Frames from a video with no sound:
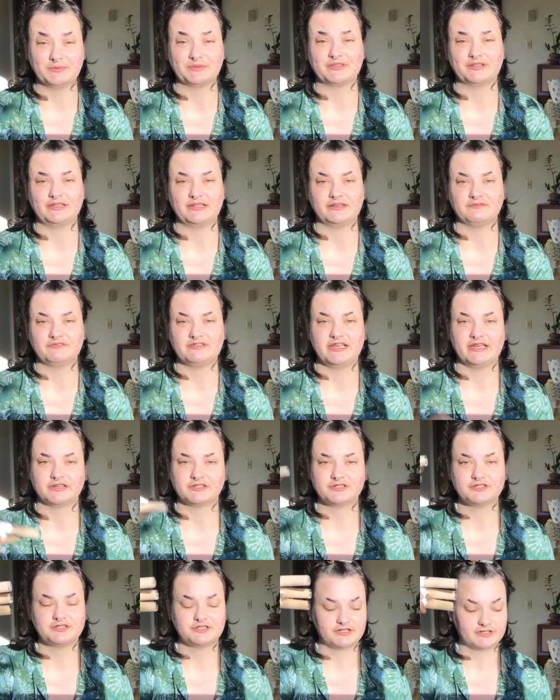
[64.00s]
a lot of
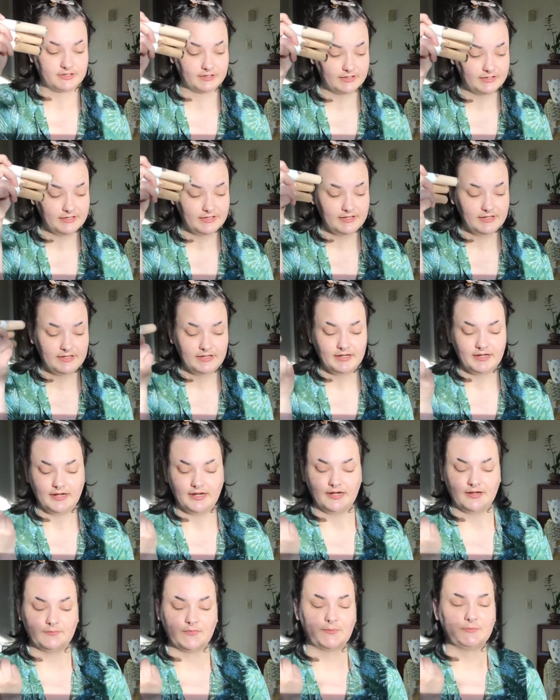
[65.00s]
texture.
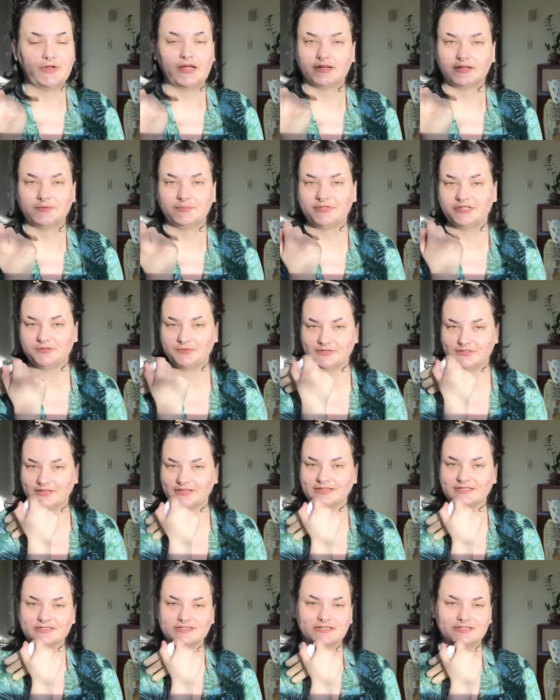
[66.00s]
Um, I'm not going to be doing like
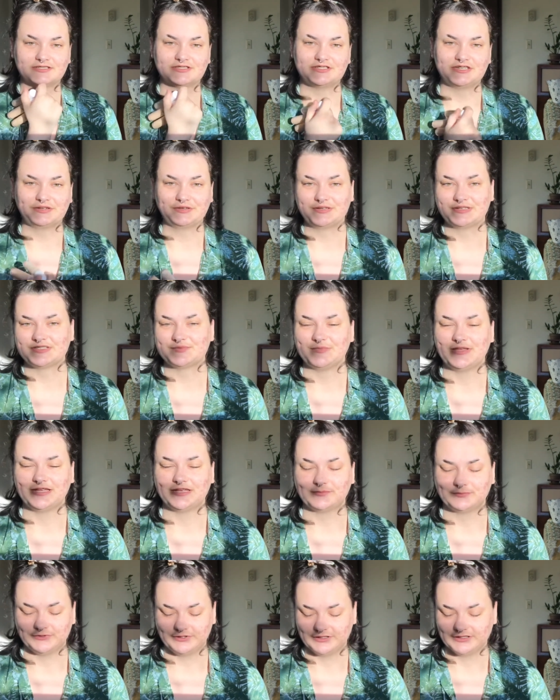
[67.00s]
a, a serious makeup
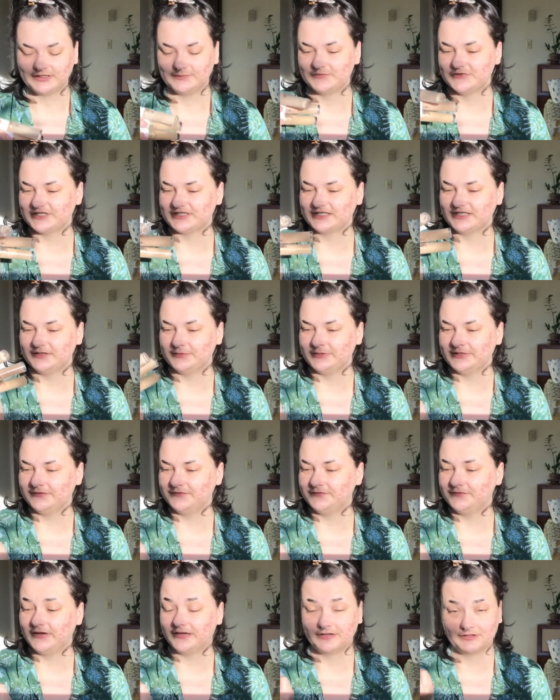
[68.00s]
look. I'm just going to be
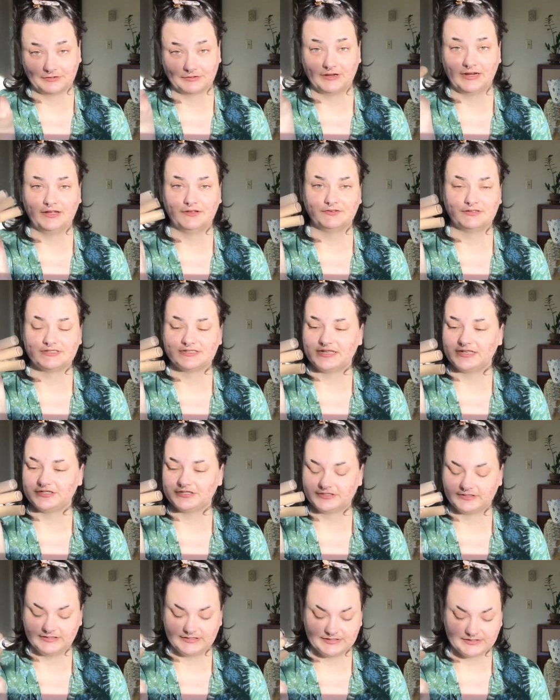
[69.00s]
fucking around
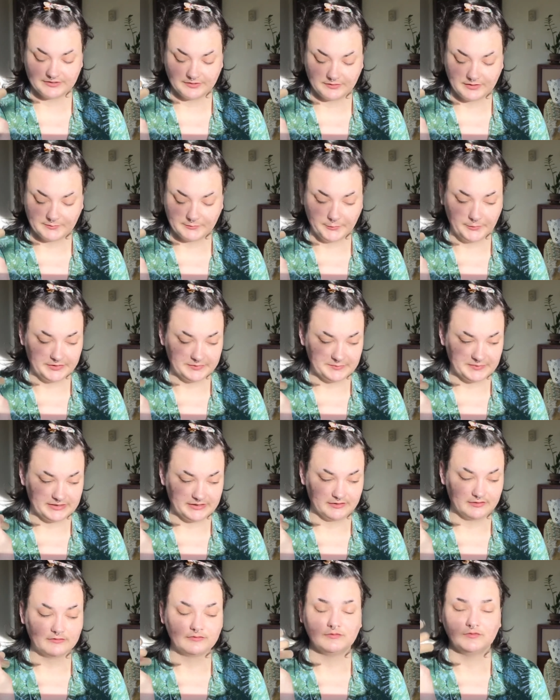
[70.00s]
essentially. So I'm going to be
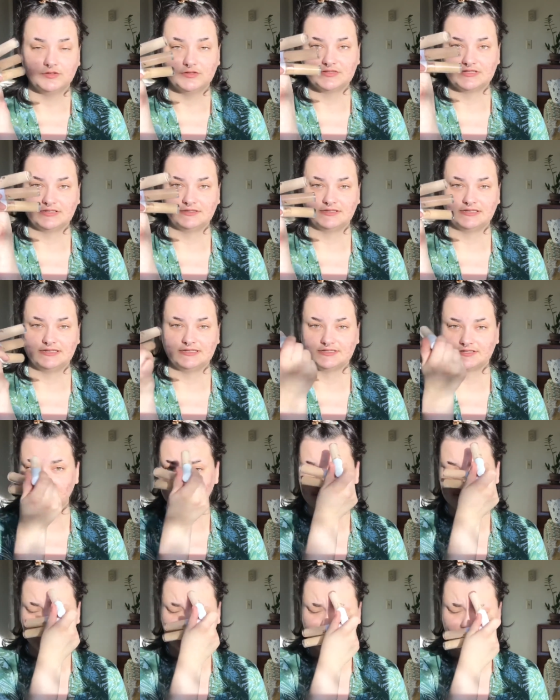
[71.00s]
using these on my
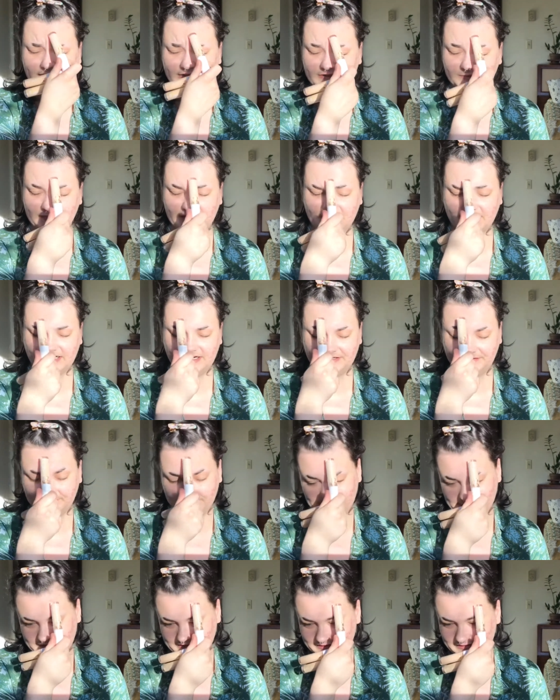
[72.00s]
forehead to make kind of
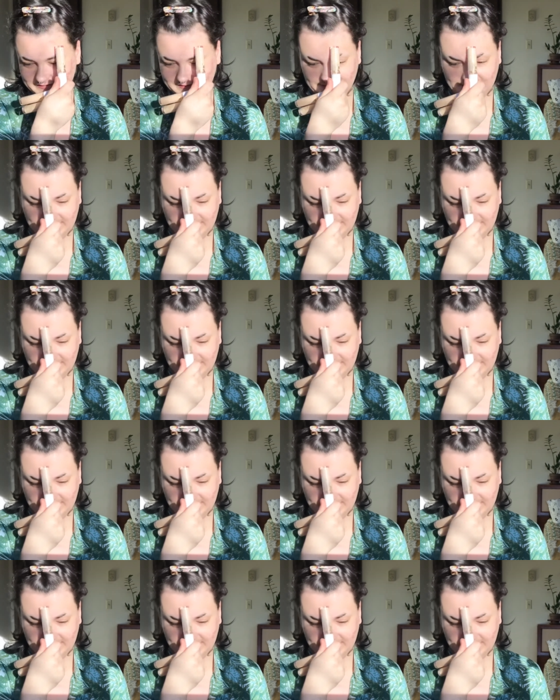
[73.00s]
like a,